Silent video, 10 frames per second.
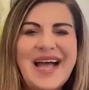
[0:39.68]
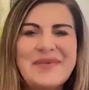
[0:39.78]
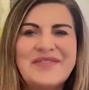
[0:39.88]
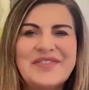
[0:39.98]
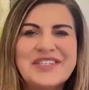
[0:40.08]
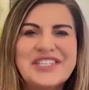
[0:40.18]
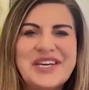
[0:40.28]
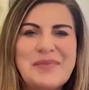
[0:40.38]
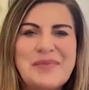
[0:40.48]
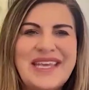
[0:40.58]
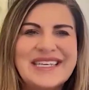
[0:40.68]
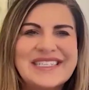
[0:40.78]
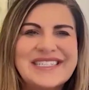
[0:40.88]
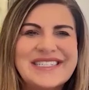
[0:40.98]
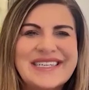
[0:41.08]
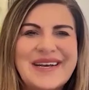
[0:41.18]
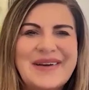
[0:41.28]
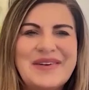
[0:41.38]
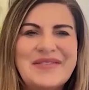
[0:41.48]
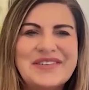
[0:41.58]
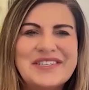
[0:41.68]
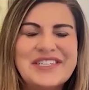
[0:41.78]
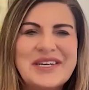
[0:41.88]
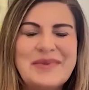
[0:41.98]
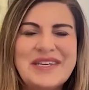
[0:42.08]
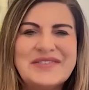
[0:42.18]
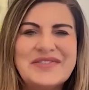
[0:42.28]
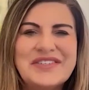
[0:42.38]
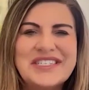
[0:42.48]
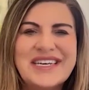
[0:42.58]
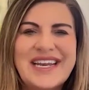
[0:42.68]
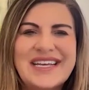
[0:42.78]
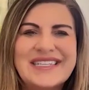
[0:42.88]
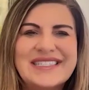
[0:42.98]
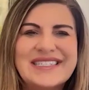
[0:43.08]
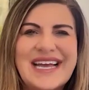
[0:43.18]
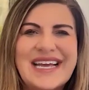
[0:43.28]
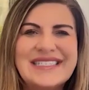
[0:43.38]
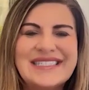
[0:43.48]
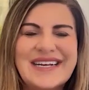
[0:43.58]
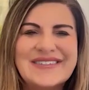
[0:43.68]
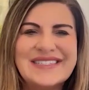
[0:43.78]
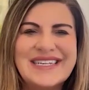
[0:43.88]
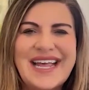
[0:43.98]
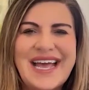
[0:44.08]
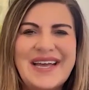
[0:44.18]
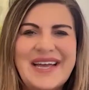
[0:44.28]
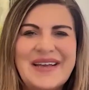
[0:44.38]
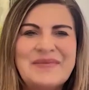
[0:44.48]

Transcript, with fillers: I'm in Virginia Beach. I'm oh, in wow, Virginia nice Beach, Virginia. It's nice out today.